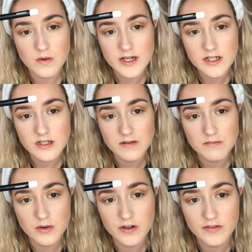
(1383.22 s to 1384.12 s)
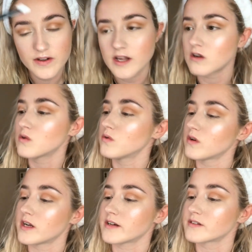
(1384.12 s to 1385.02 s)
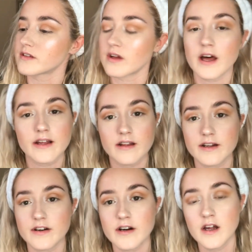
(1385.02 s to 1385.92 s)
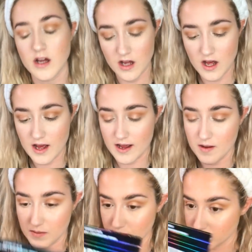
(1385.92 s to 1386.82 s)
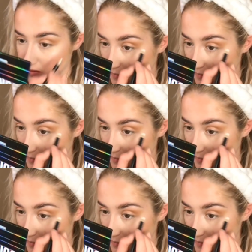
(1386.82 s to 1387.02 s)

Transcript: white Morphe coconut eyeliner. And I'm just